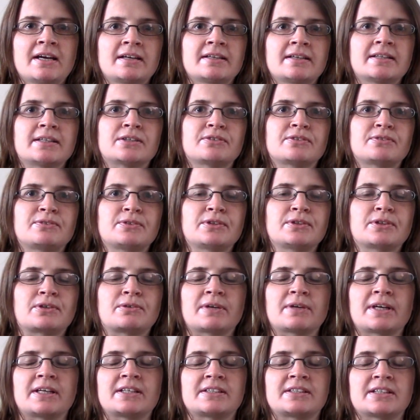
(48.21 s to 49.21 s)
And it's full of
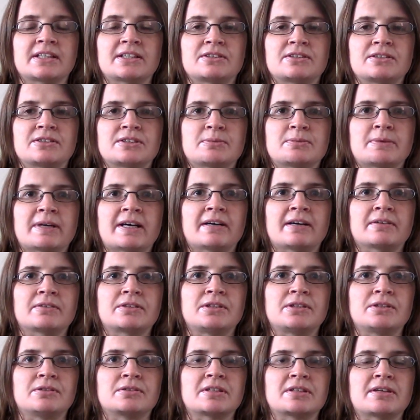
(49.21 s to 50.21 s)
great sections about how
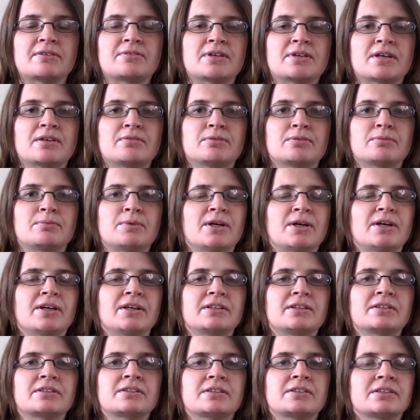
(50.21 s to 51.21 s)
to use leftover
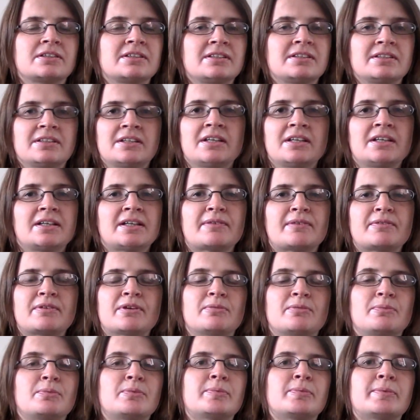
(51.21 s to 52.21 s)
rice,
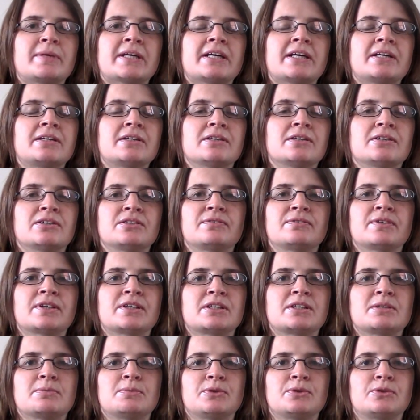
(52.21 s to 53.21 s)
leftover potatoes,
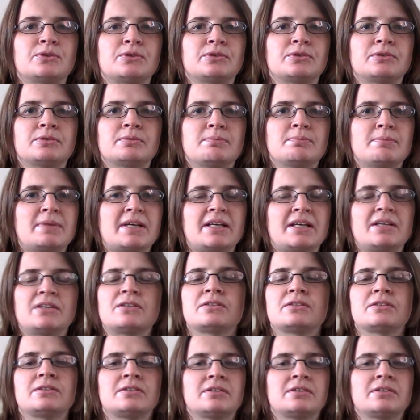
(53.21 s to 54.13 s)
vegetables, meat,